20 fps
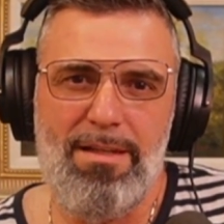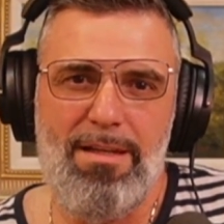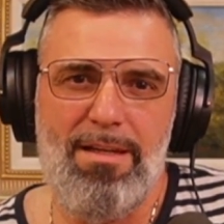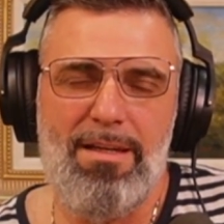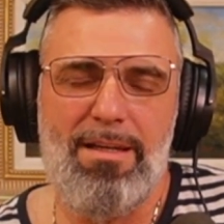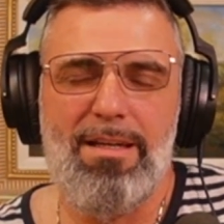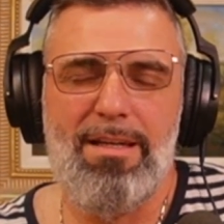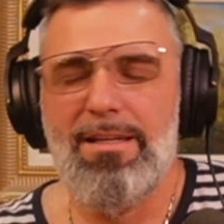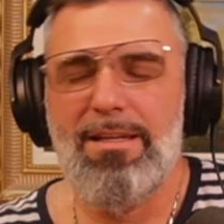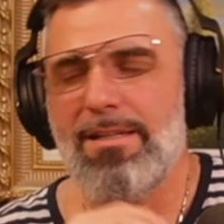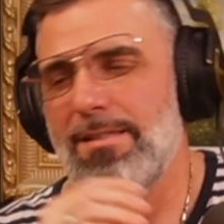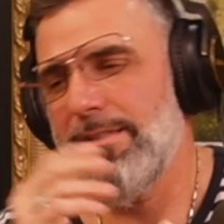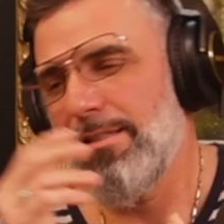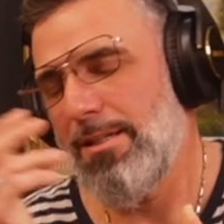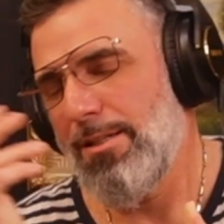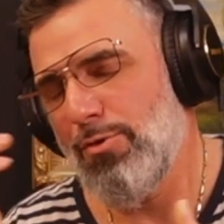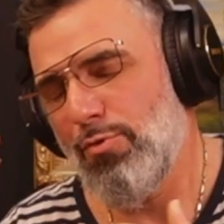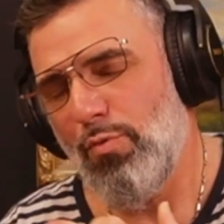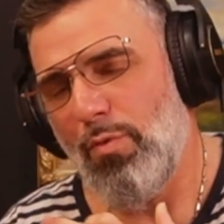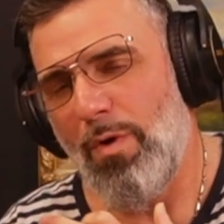because
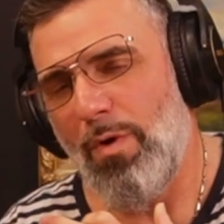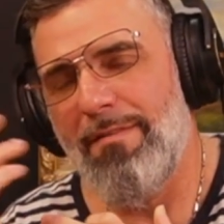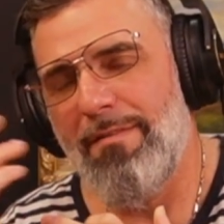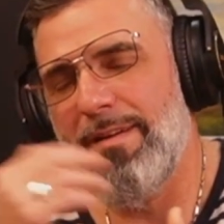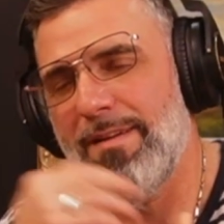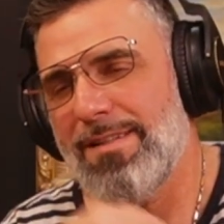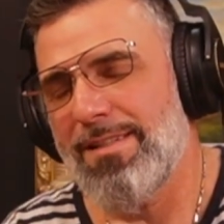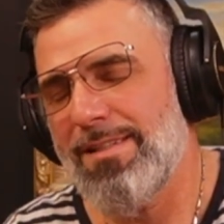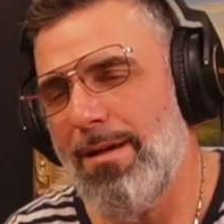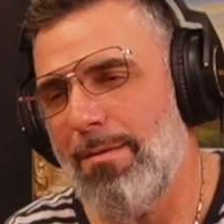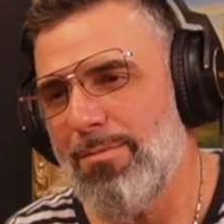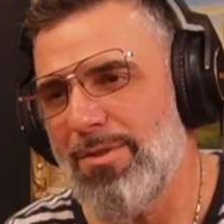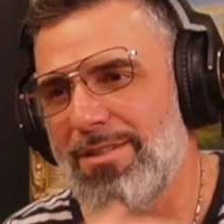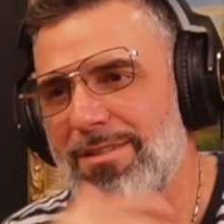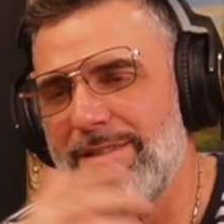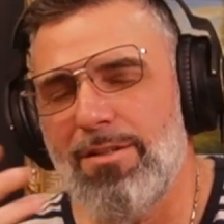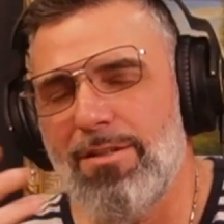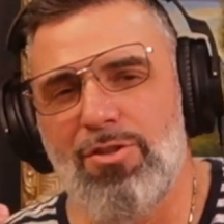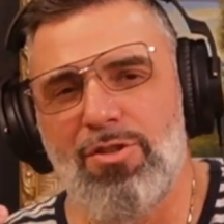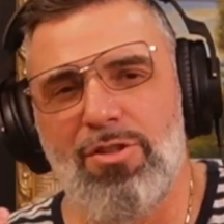his wife has some
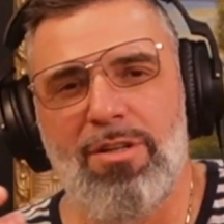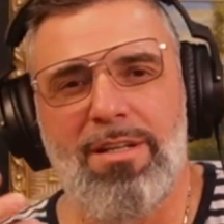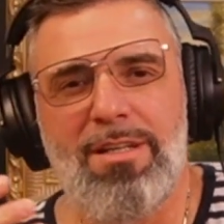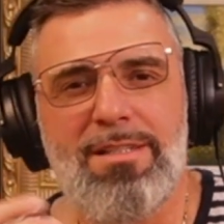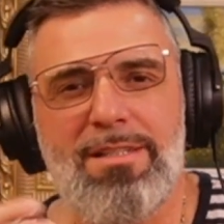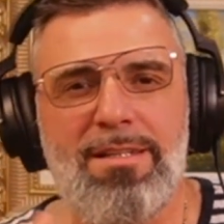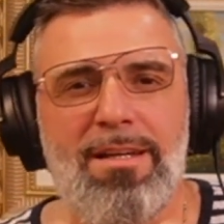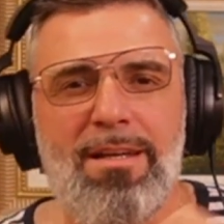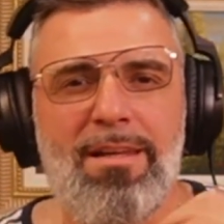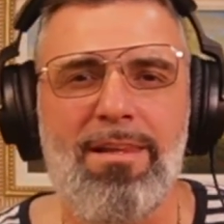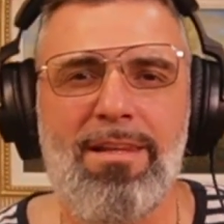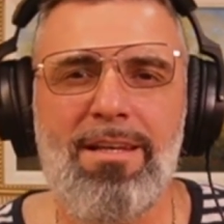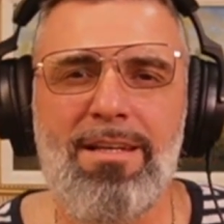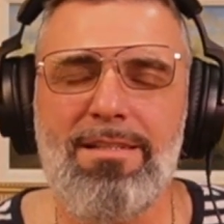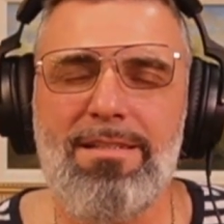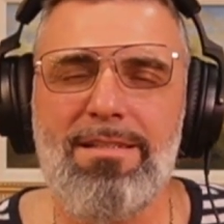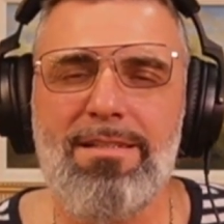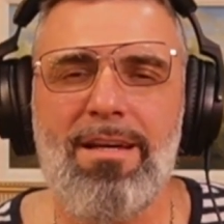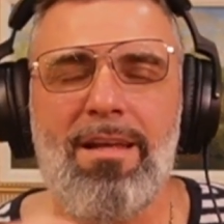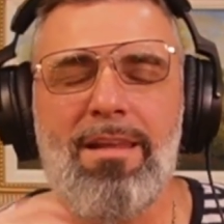surgeries and
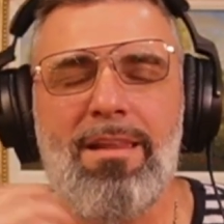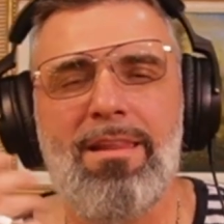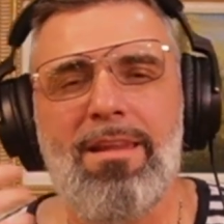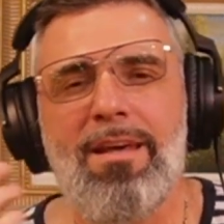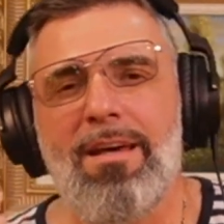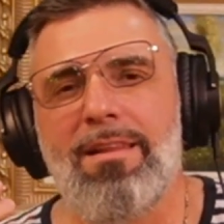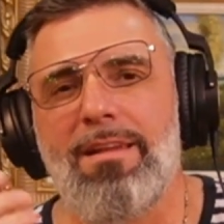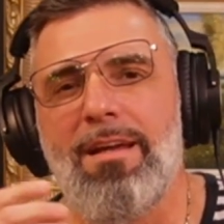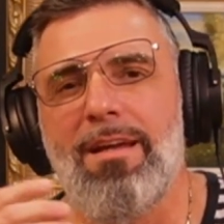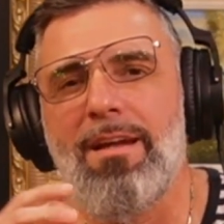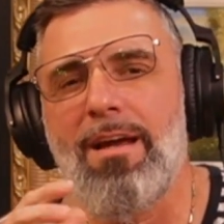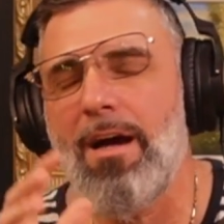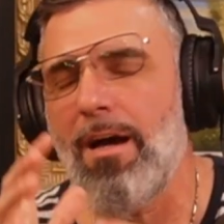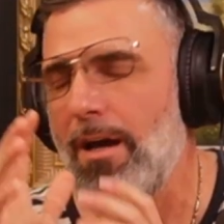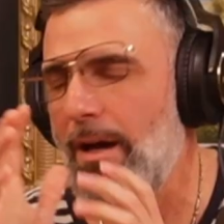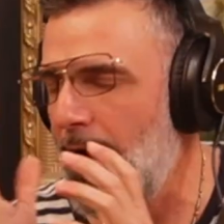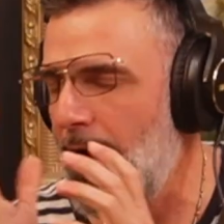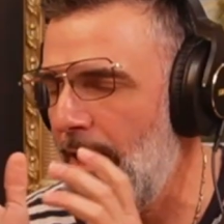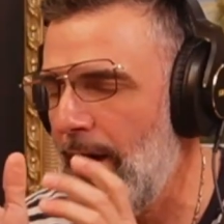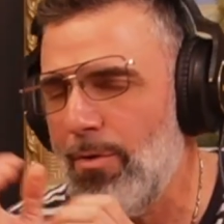this and that, and
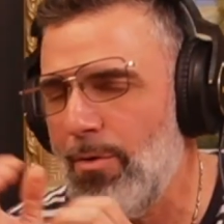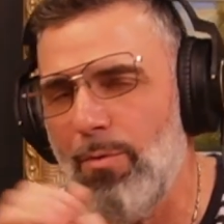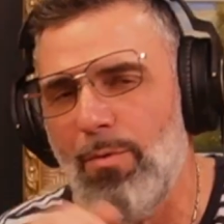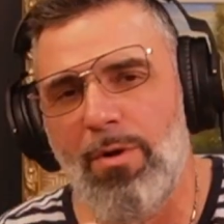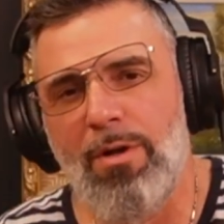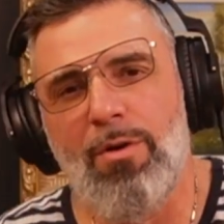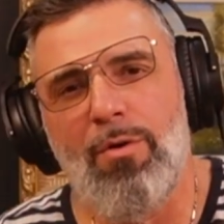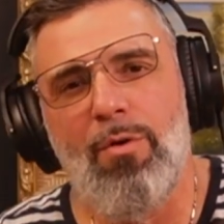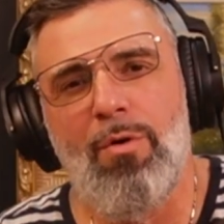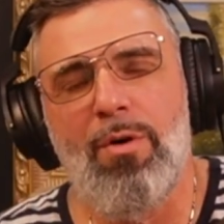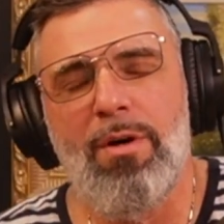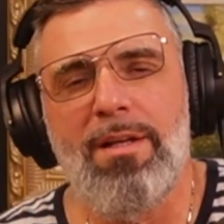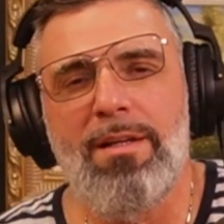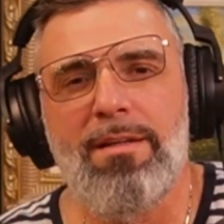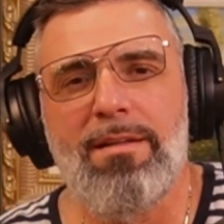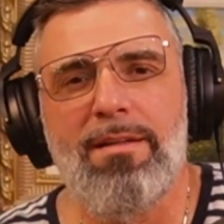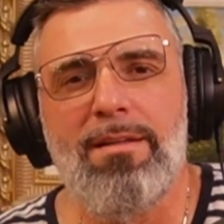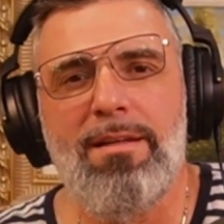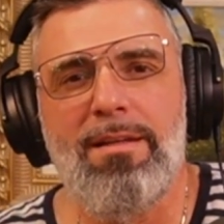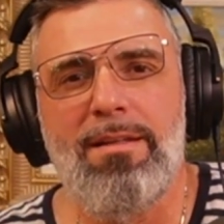I don't want to go into
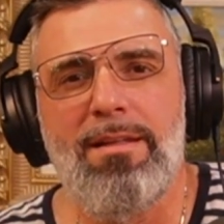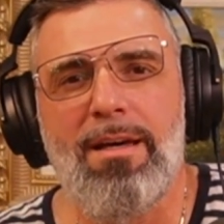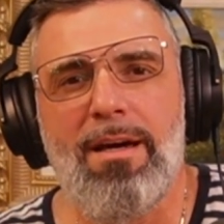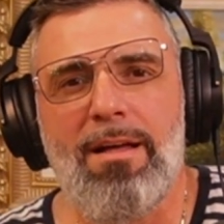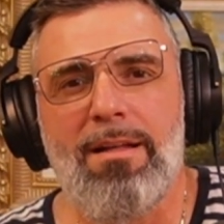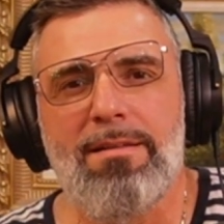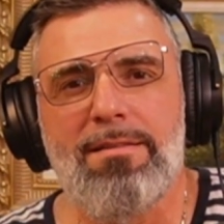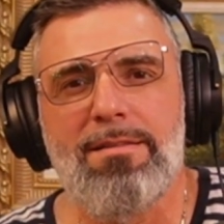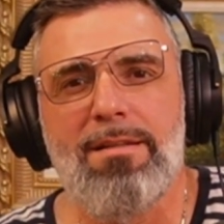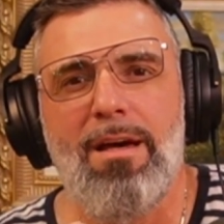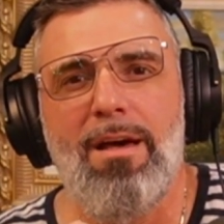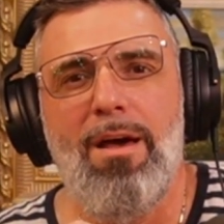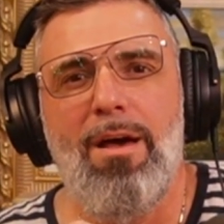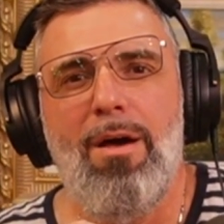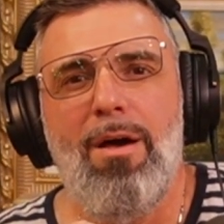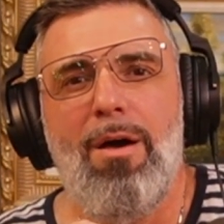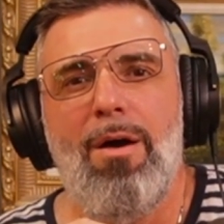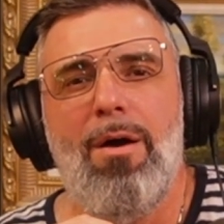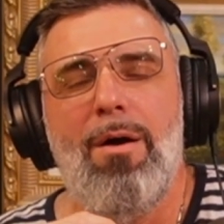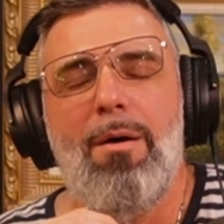details,
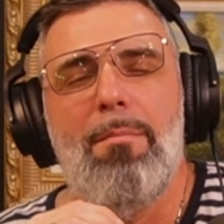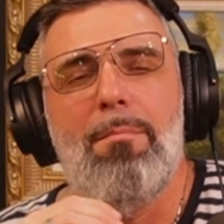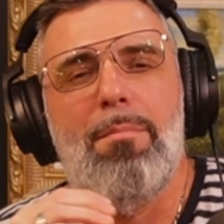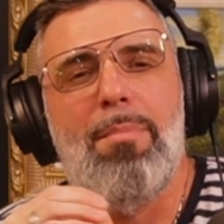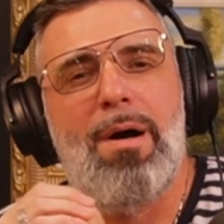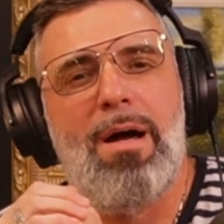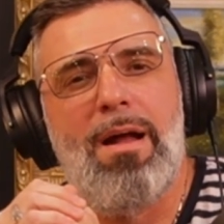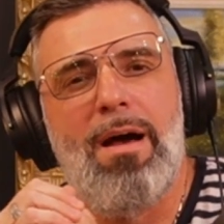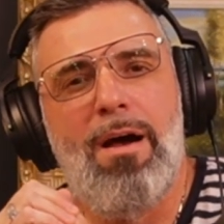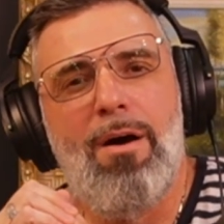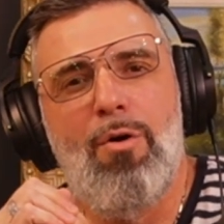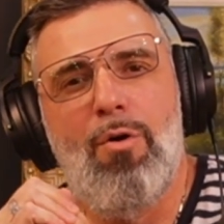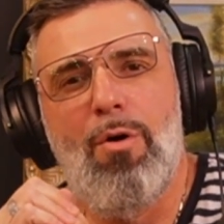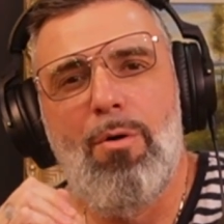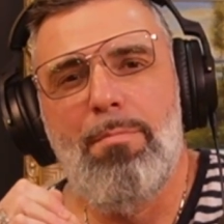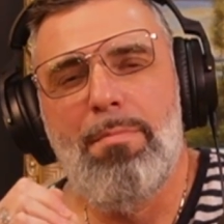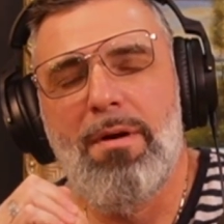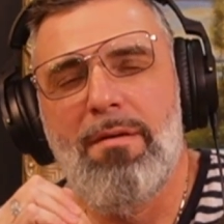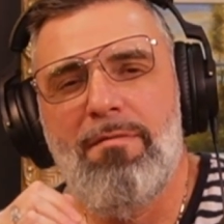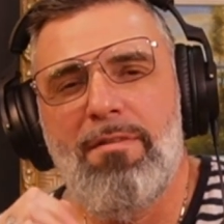but I hope
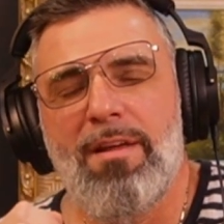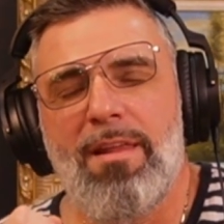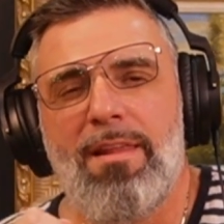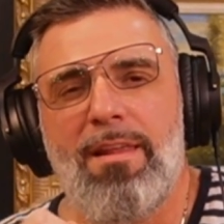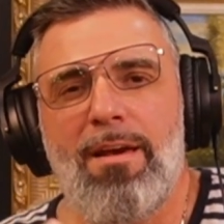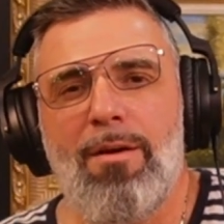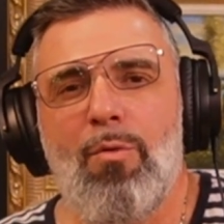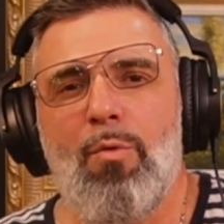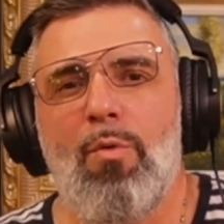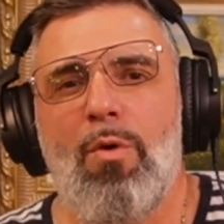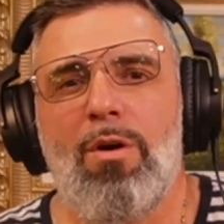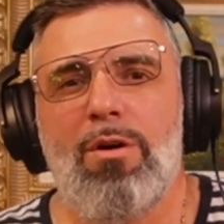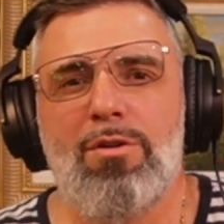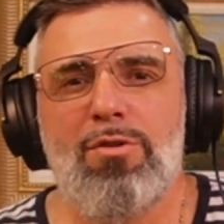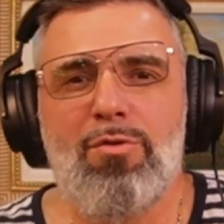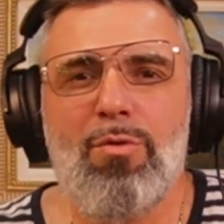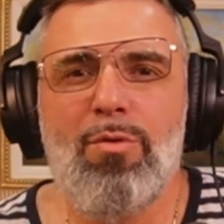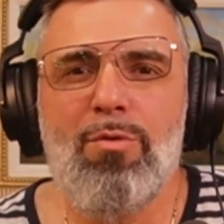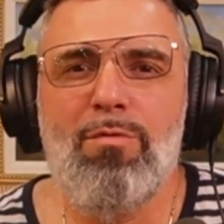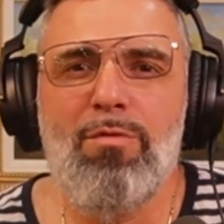everything works
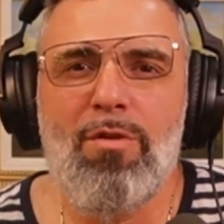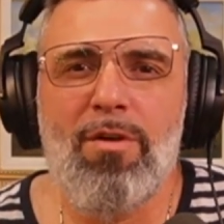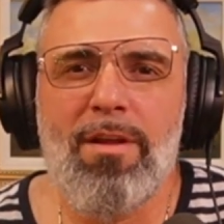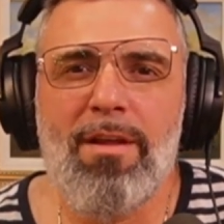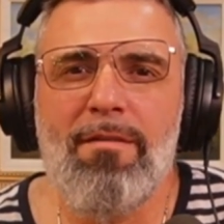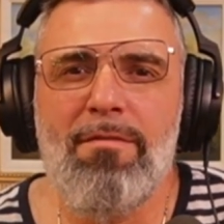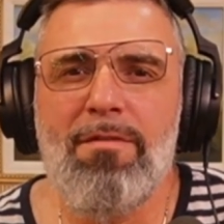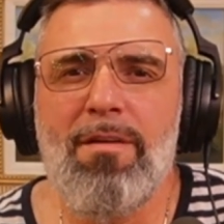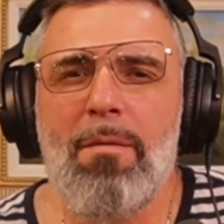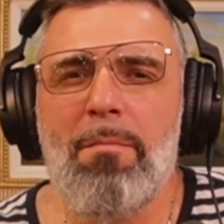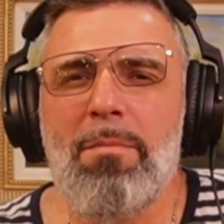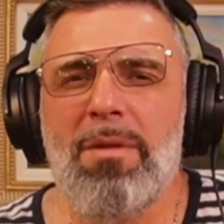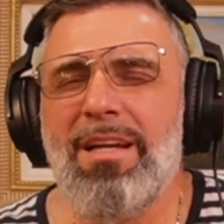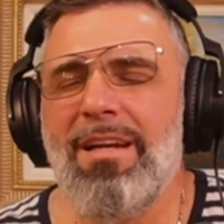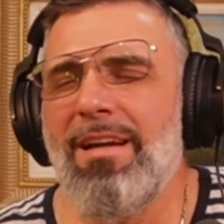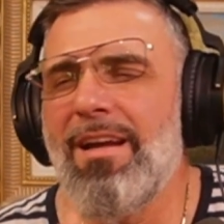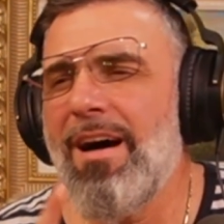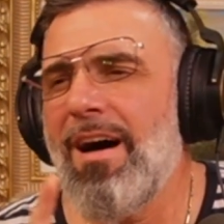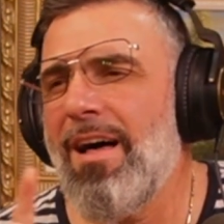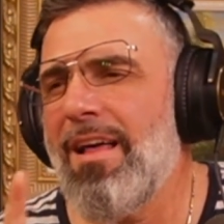good for the family.
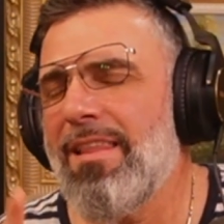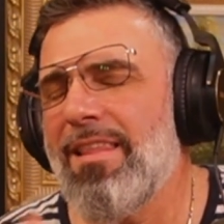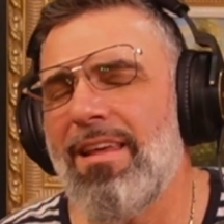Nothing